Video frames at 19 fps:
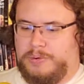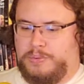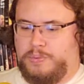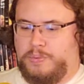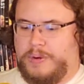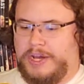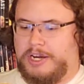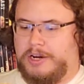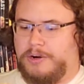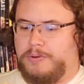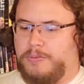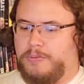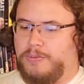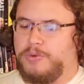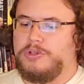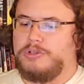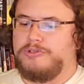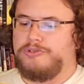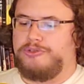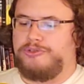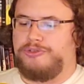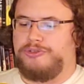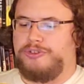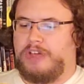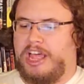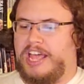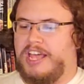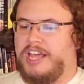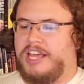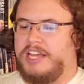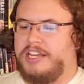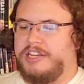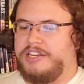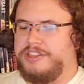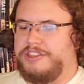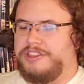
Werewolf and